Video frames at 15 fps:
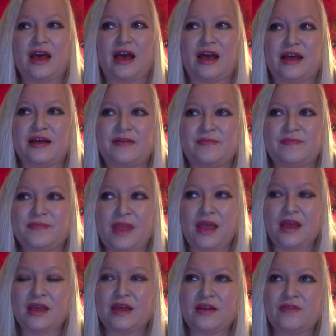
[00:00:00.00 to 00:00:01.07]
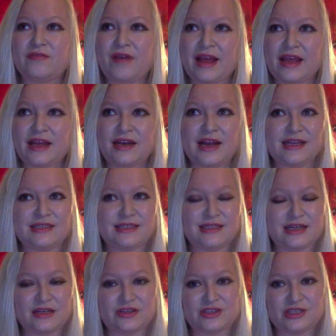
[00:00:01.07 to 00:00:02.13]
Um, recognize this
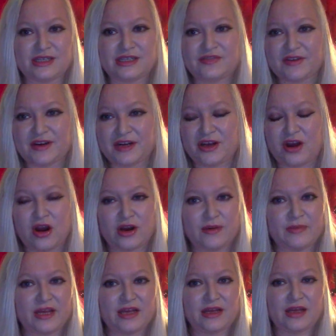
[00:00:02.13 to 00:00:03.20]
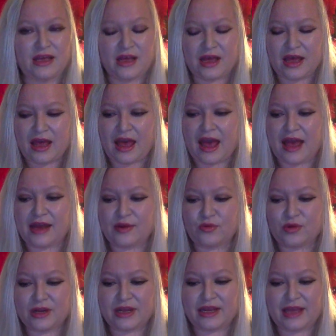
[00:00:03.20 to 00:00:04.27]
energy is very karmic and
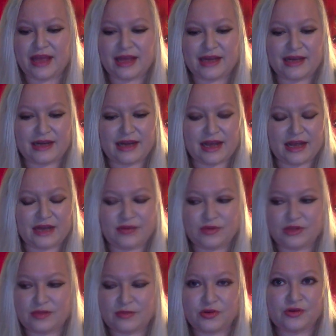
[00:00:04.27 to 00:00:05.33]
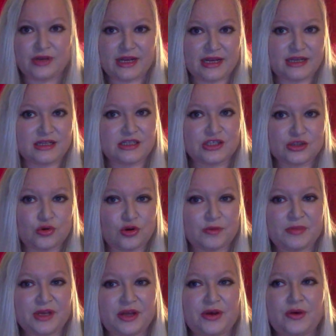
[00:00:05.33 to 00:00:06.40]
working hand in hand with the moon in
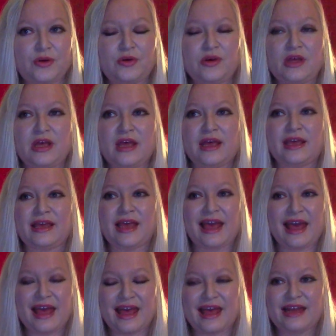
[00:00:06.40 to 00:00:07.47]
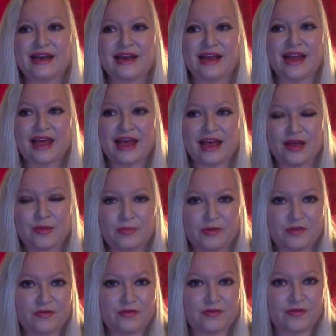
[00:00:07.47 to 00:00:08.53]
Scorpio can help
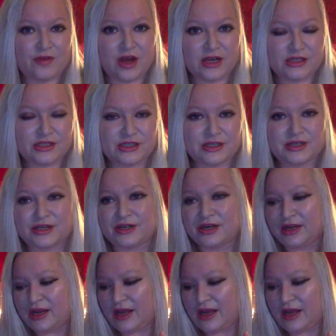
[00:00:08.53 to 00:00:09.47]
foster